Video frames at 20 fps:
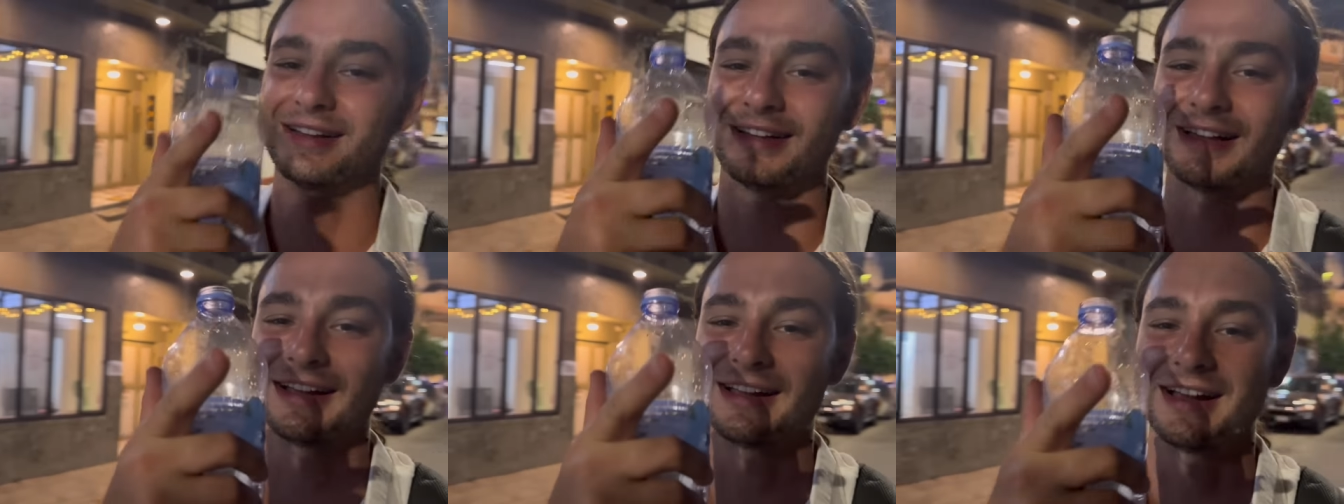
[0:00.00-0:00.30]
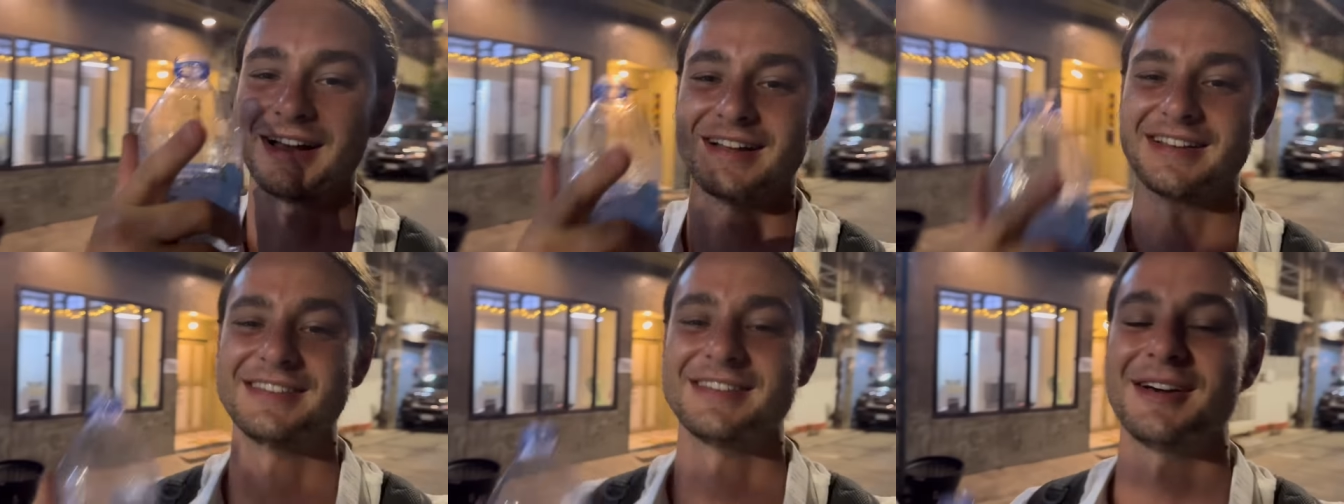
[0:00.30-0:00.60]
I
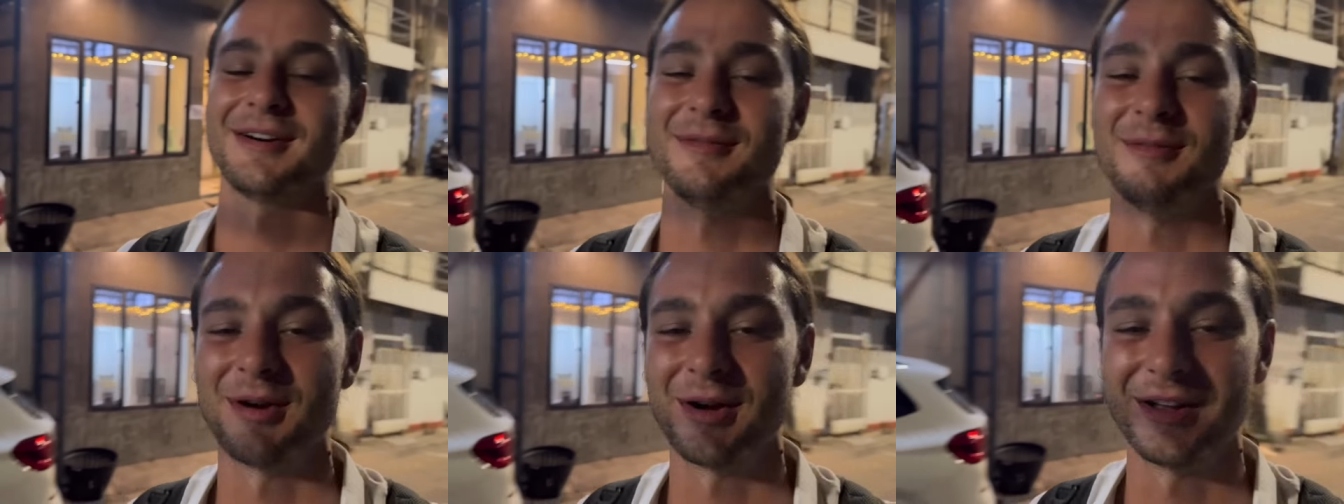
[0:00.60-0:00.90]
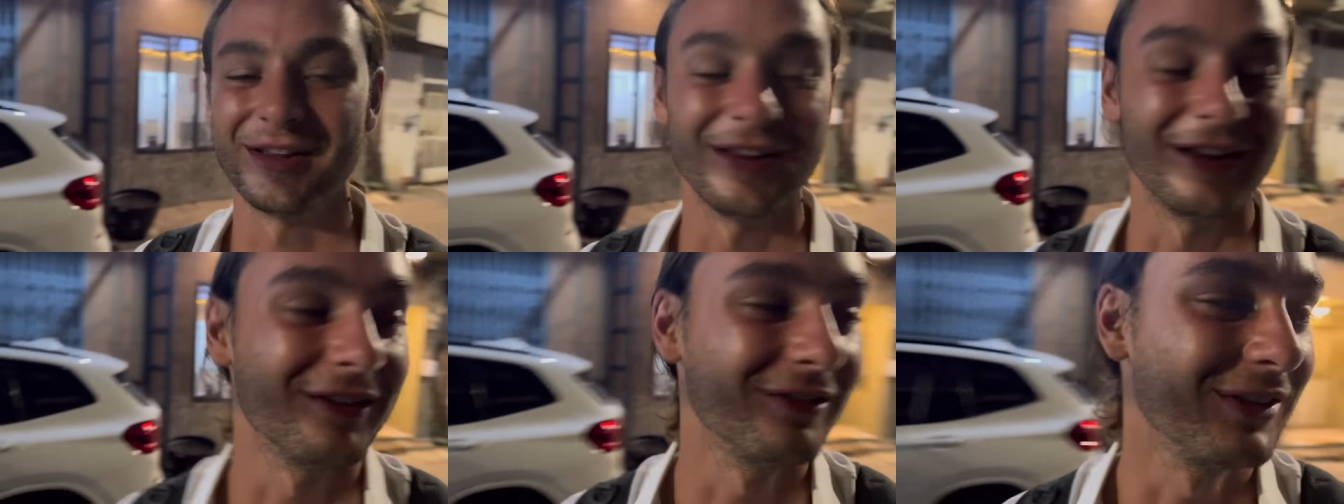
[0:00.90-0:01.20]
got y'all, bro. I
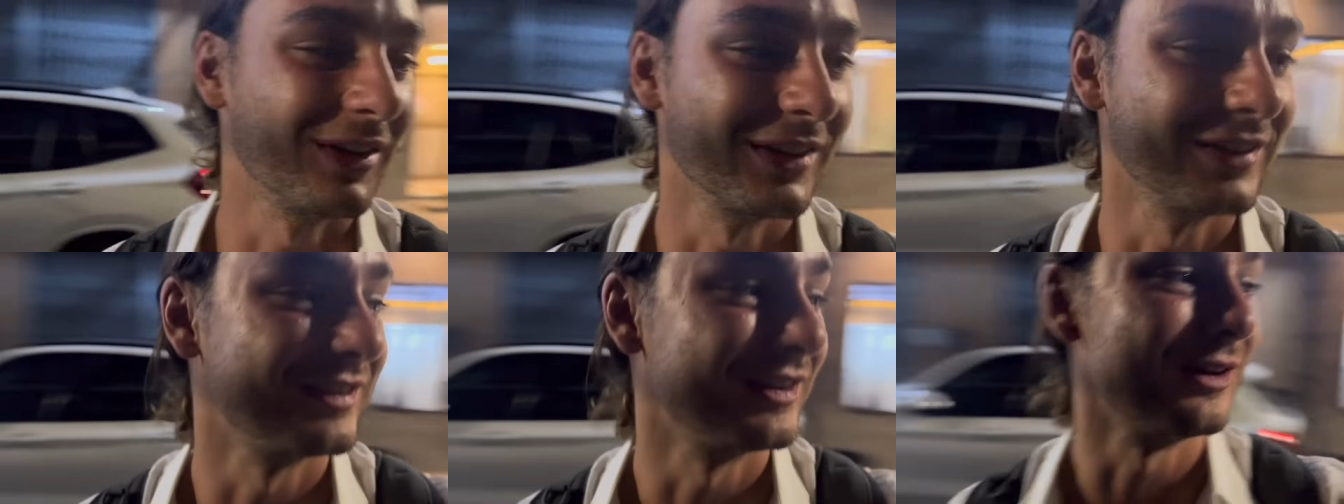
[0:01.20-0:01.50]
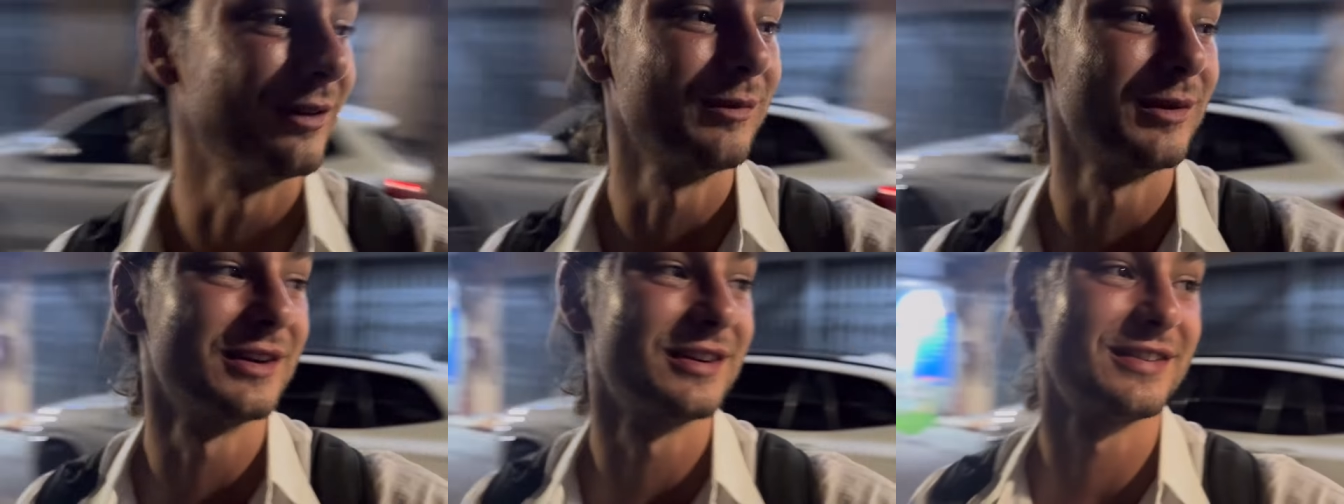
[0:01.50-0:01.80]
love y'all
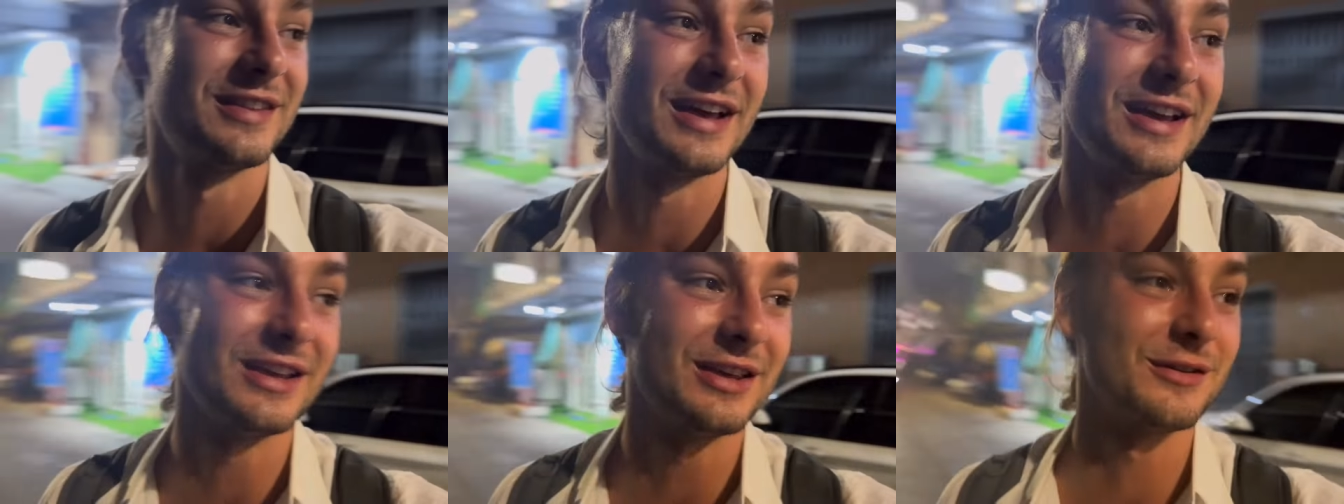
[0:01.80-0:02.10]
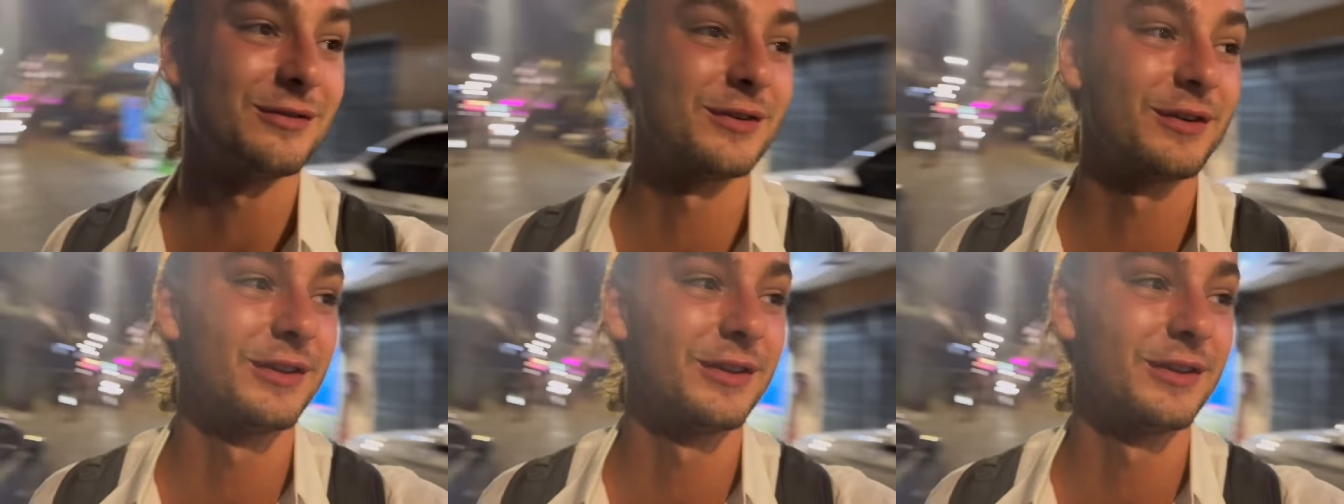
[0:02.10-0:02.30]
so much. Thank you for